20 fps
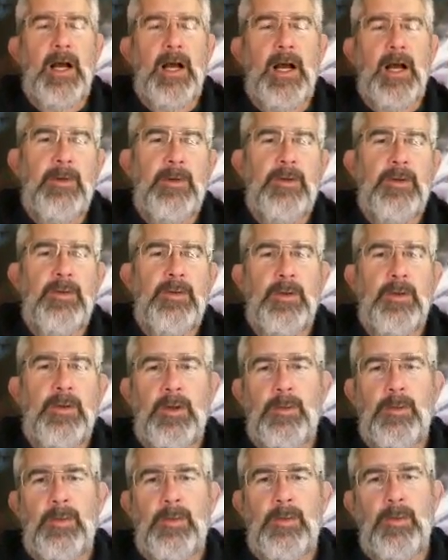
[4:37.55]
I'm going to do a
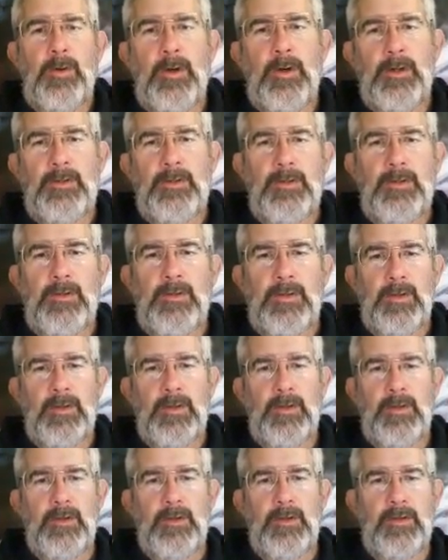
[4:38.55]
little bit more just
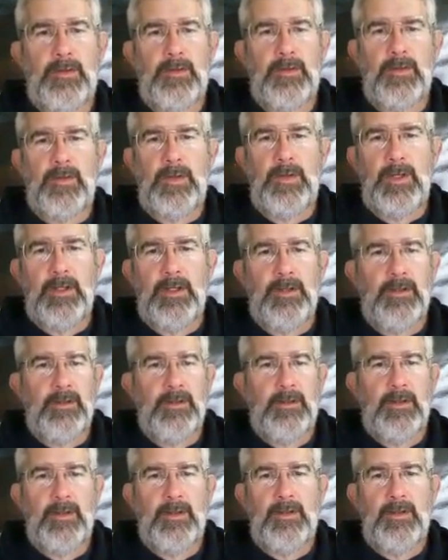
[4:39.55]
to see it
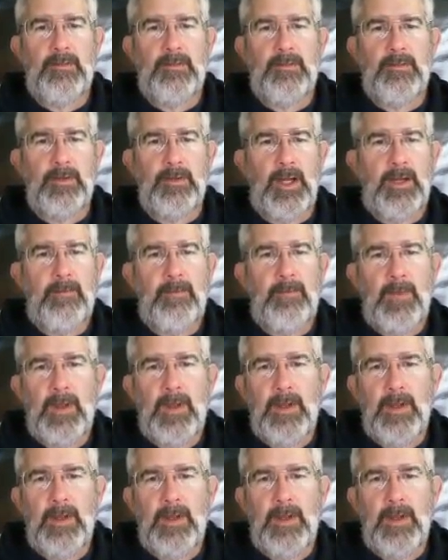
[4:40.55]
in a different light.